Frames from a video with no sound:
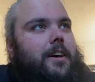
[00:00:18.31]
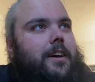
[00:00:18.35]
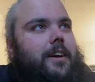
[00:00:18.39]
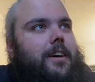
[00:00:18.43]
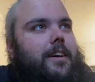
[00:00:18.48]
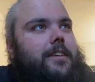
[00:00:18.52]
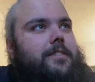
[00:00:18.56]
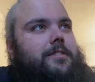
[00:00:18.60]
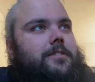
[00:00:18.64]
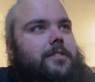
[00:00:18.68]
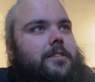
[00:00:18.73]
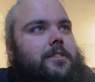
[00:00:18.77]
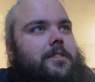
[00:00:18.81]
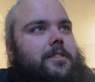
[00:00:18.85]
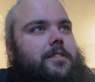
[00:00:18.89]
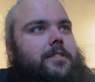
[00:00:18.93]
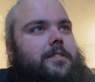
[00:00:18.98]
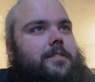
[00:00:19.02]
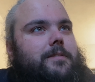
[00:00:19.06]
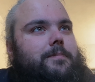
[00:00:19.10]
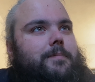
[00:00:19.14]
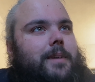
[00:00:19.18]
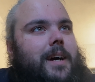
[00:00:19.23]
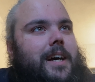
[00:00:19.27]

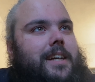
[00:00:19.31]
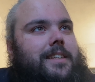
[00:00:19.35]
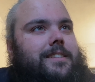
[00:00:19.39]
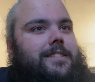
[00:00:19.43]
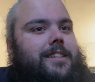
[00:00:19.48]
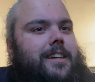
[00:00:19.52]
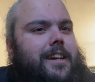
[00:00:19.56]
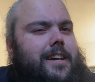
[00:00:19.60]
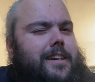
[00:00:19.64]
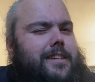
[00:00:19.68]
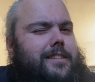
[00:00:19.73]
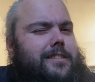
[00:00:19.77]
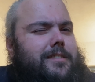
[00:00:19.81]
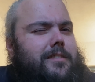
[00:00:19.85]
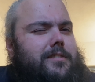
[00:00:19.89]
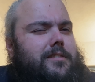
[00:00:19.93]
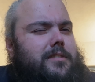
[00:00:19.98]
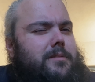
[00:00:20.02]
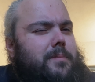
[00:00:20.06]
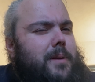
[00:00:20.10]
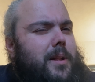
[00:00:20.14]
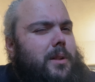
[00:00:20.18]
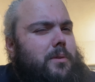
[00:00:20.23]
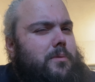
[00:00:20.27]
So, my taste and
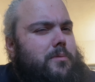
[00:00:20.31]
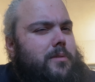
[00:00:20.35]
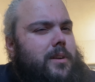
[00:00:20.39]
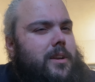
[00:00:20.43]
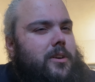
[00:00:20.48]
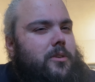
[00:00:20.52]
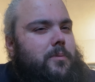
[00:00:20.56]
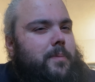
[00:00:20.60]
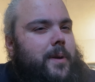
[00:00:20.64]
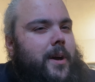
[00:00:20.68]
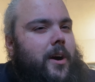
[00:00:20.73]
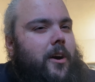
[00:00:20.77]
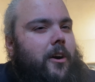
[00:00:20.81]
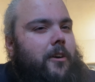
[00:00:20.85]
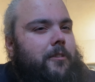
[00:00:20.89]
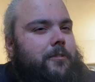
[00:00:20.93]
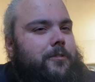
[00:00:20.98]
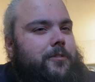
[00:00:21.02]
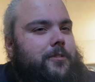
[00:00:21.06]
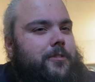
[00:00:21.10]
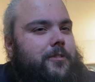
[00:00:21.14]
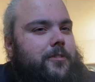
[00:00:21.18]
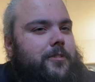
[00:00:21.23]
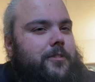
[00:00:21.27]
smell were a little bit
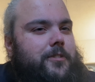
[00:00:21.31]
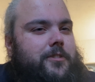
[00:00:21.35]
off.